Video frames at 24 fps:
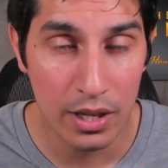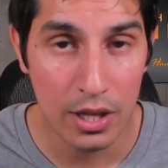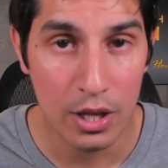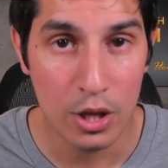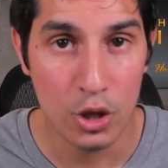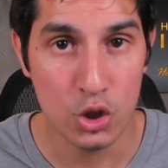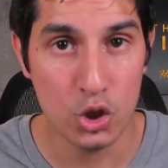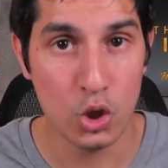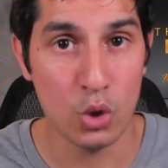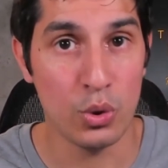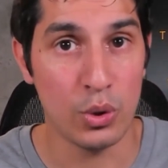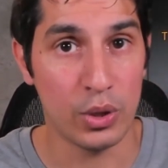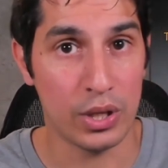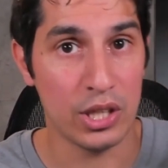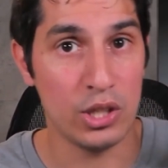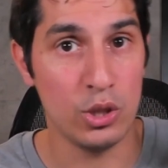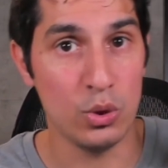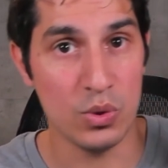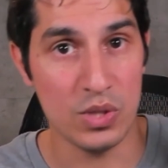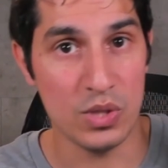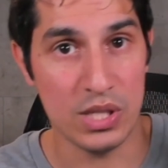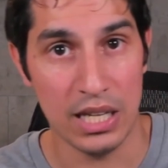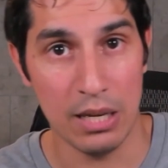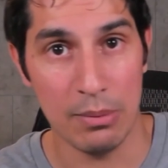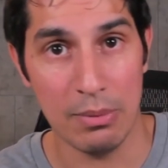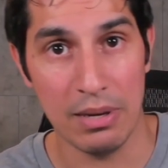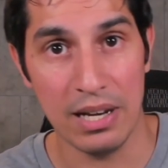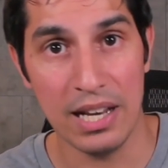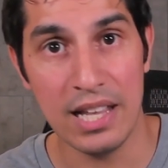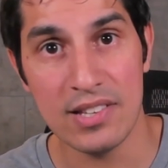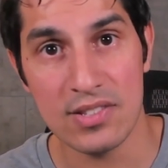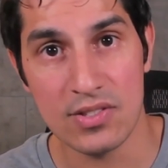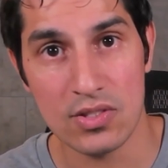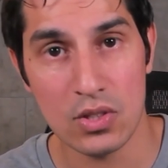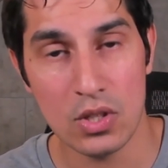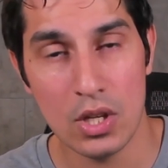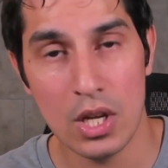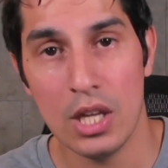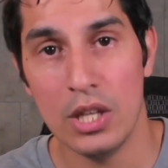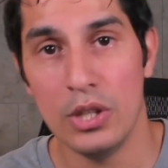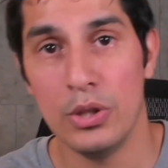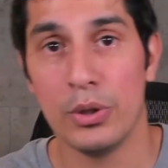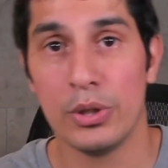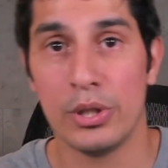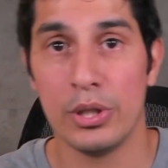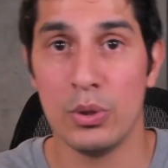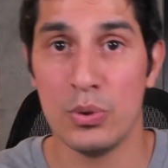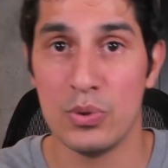So you can use the MLS. You
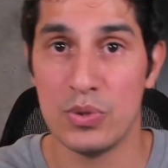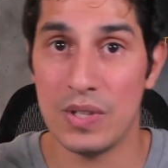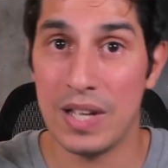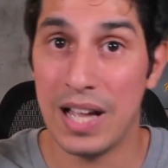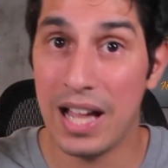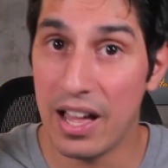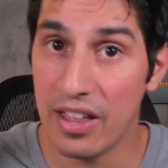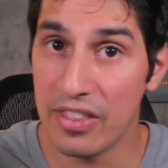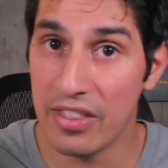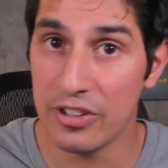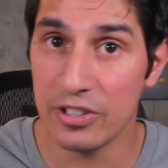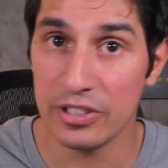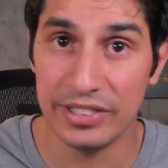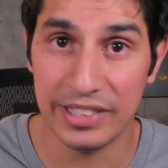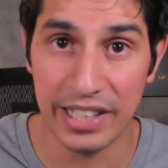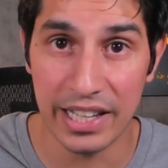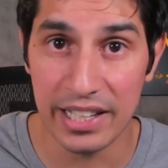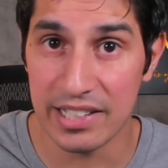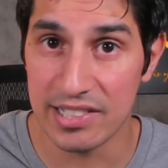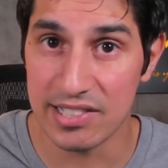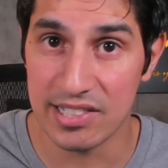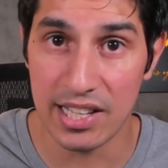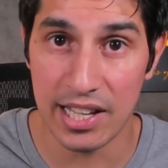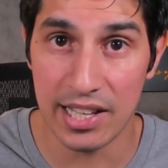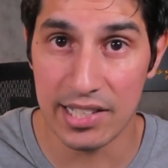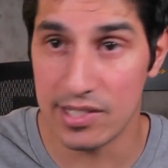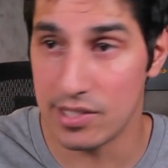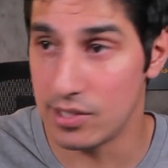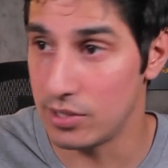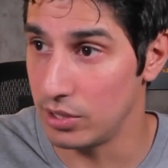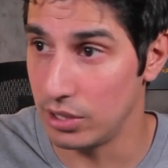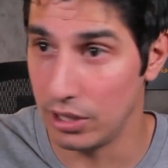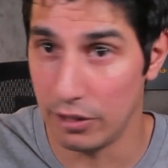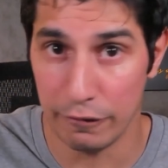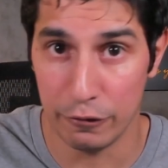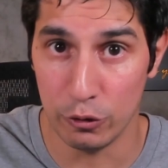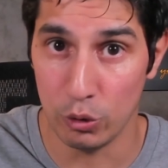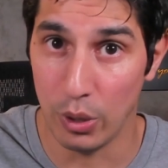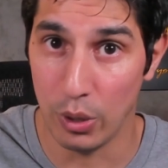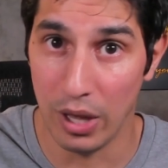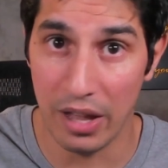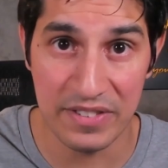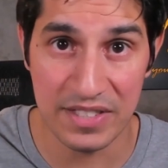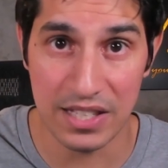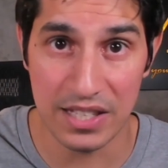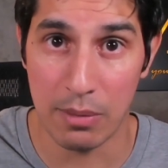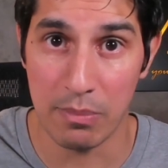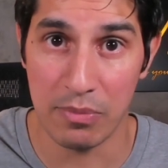can use other data sets if you have
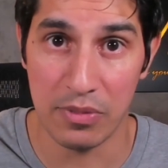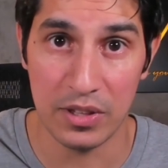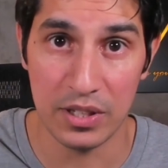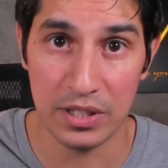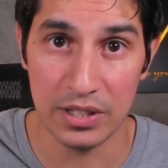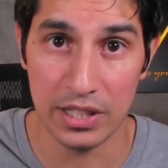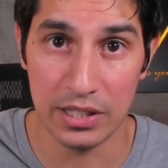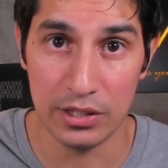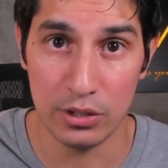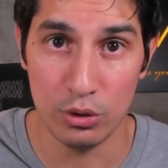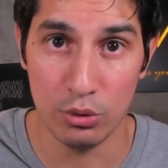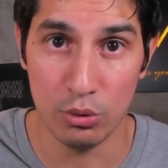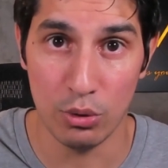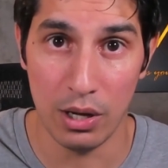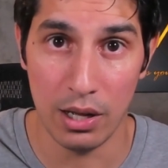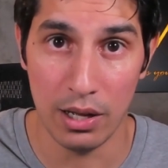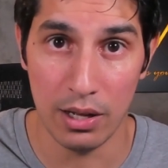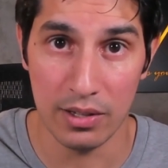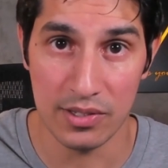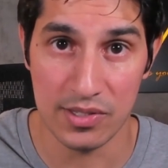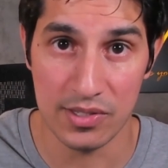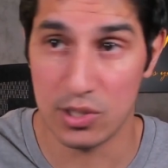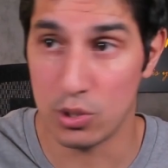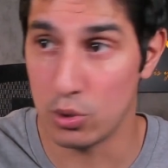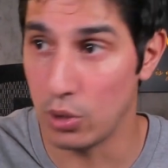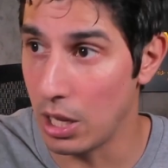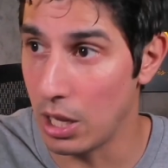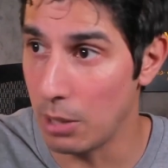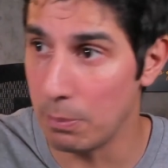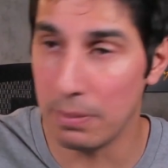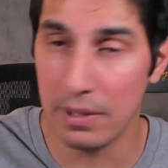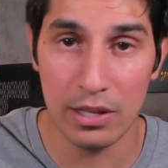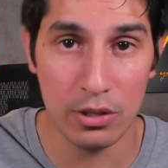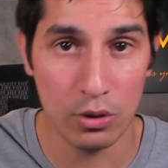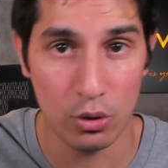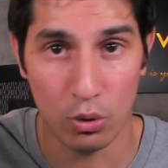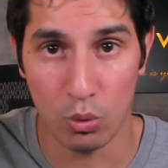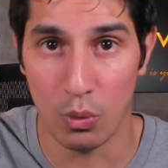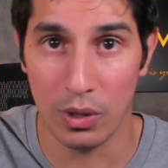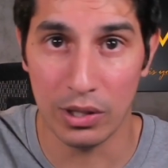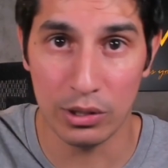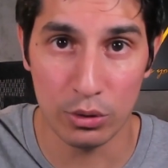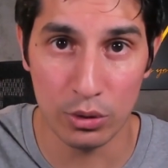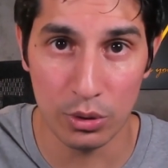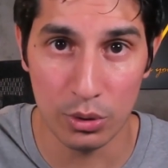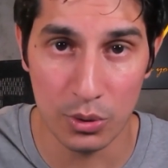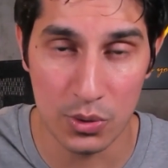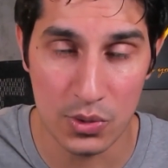something that you are scraping or want to
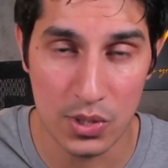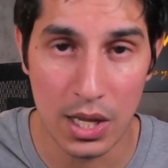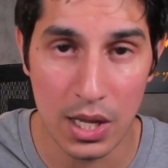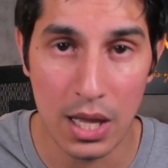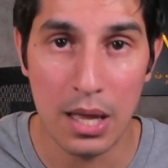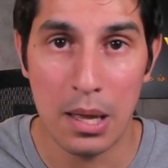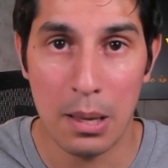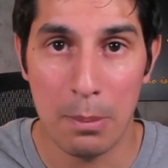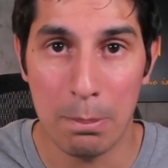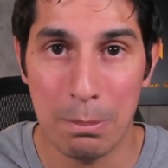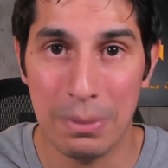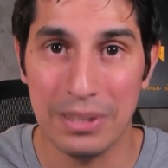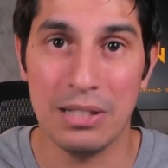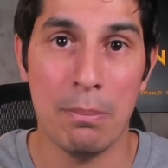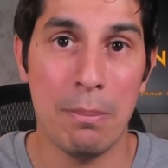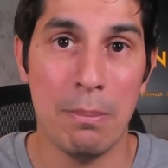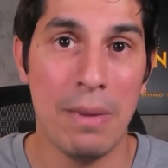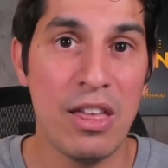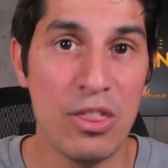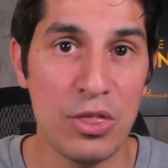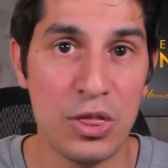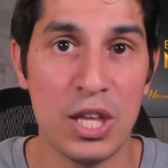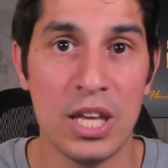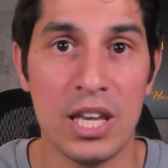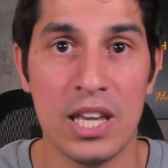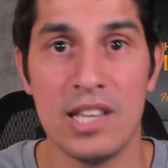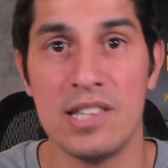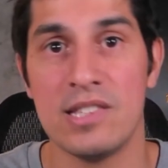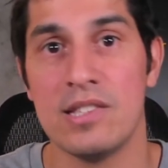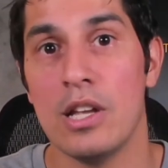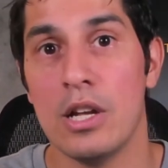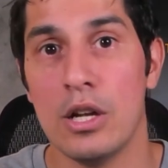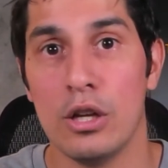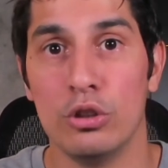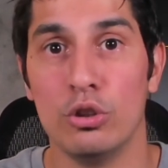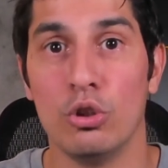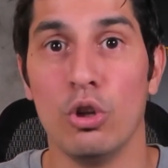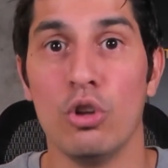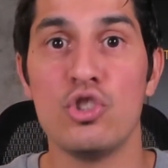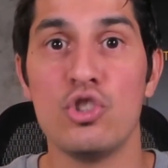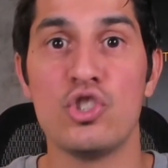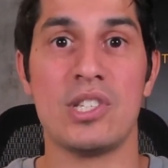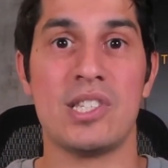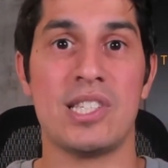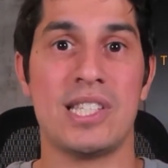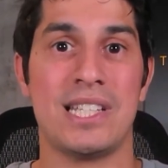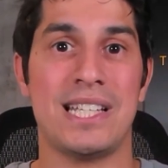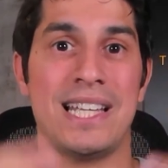use. But the main thing is, don't
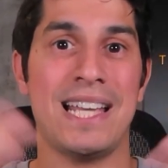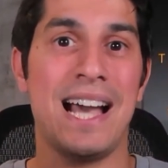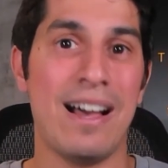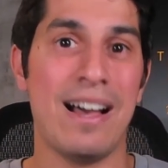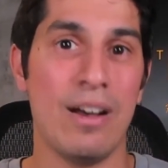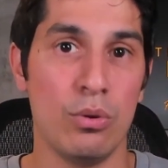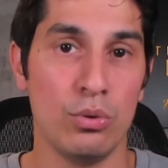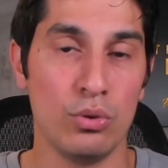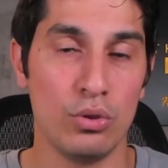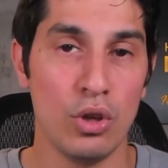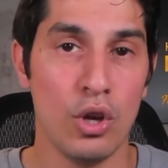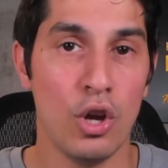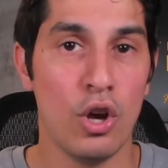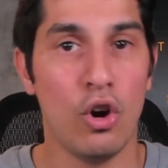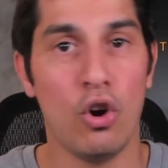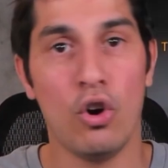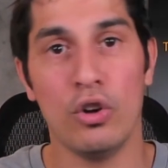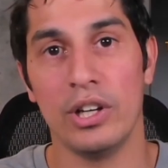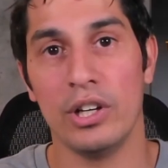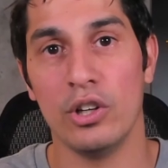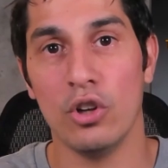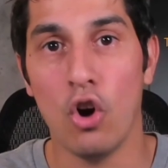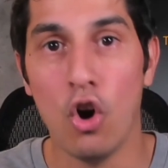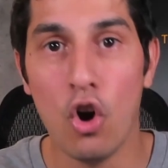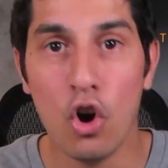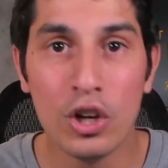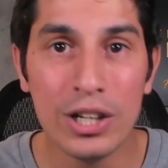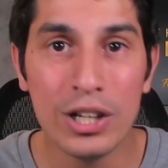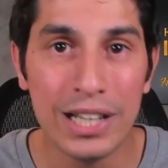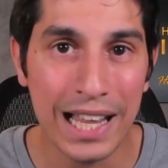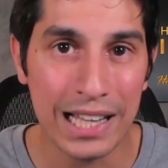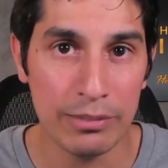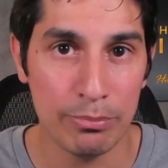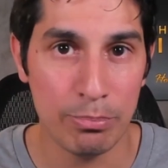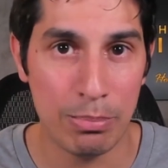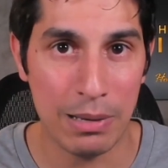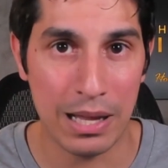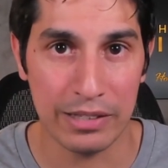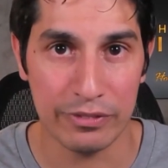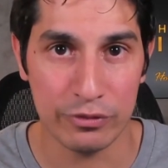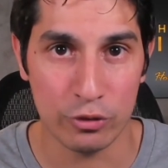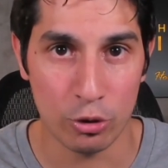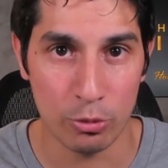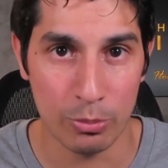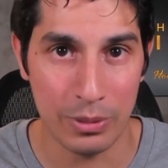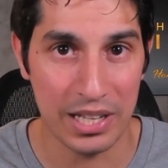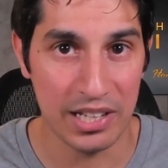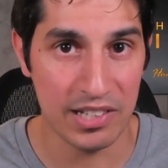just count on an online
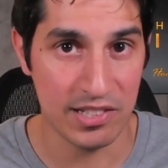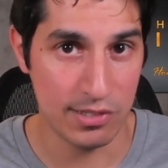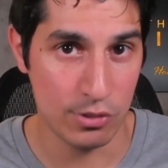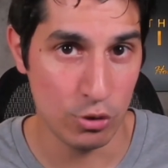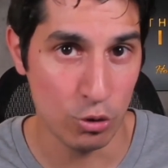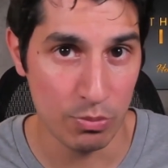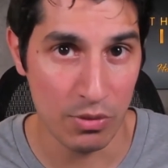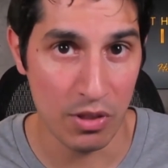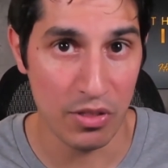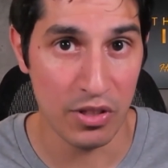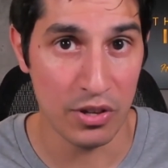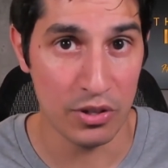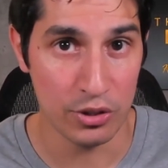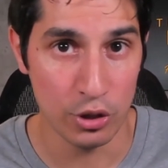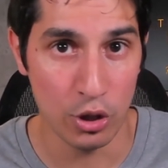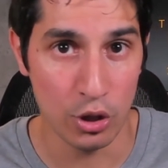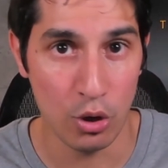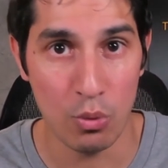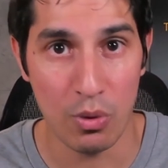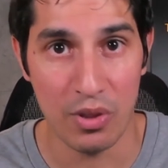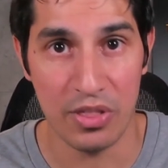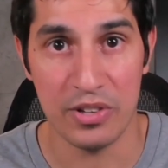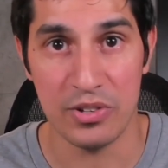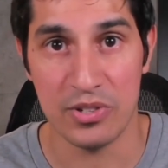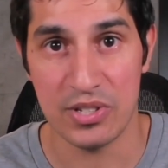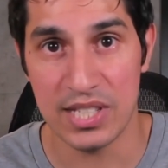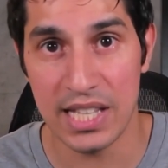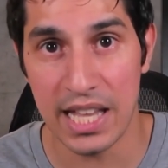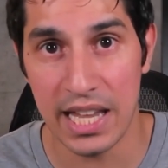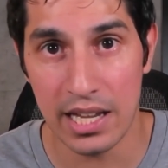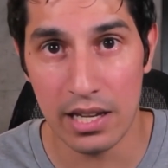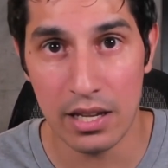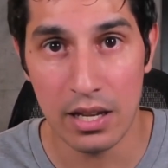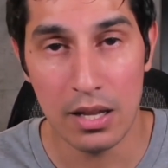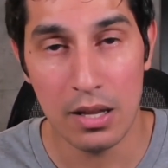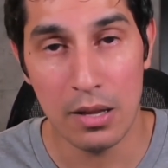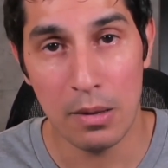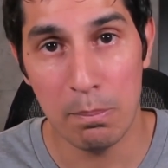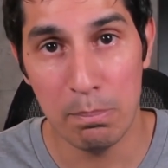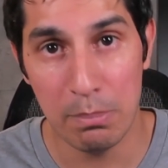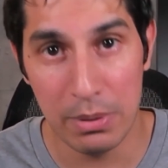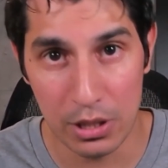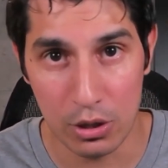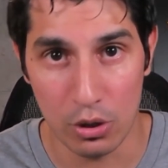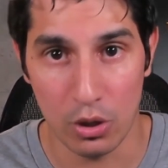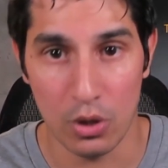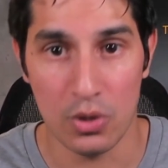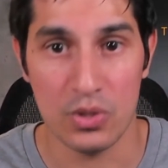platform and assume that they know what they're saying,
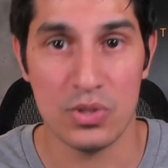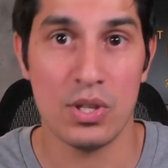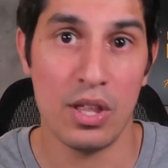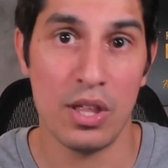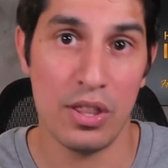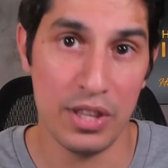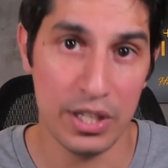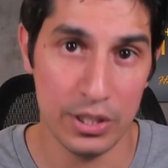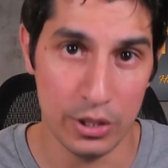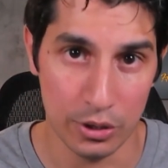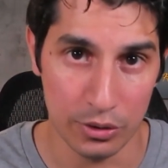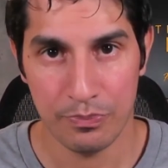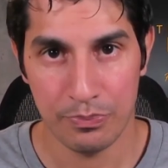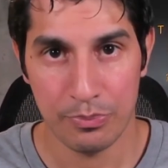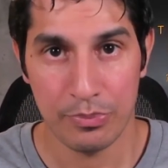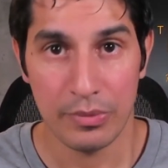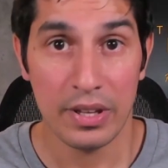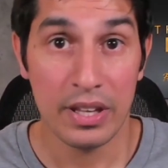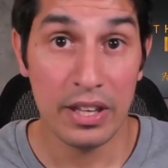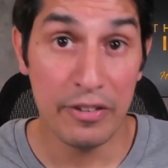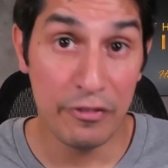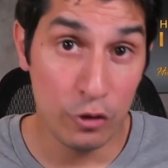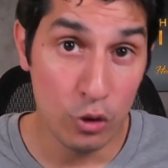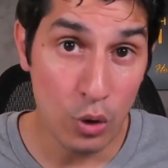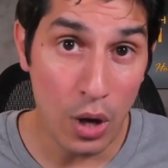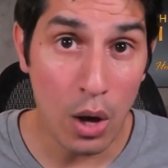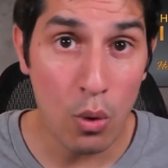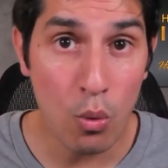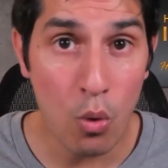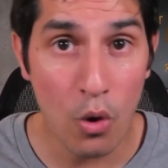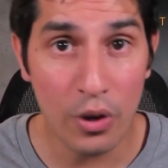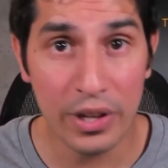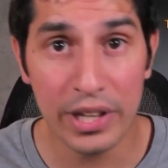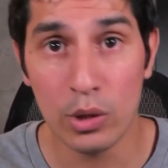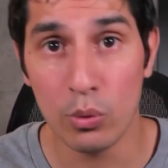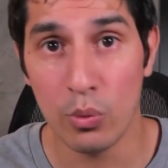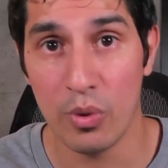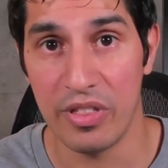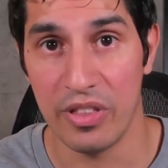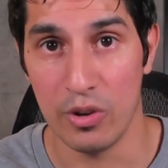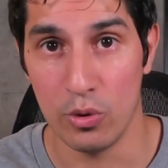because they don't. If you are working with a